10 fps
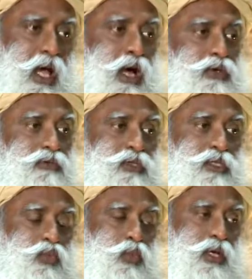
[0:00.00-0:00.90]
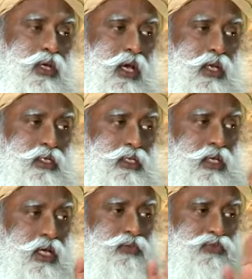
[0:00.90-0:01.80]
Out of this
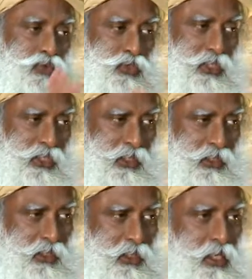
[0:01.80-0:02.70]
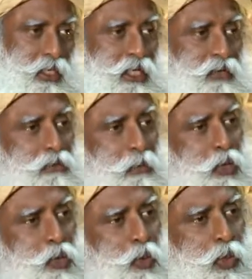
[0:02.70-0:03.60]
114, if
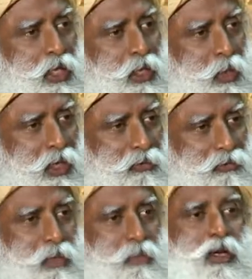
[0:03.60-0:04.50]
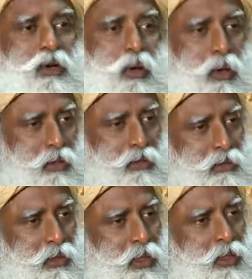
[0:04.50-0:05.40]
about 21 of them are
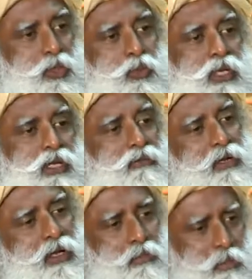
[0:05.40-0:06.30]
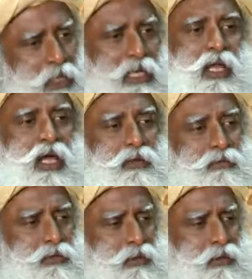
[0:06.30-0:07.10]
on, you will live a complete life.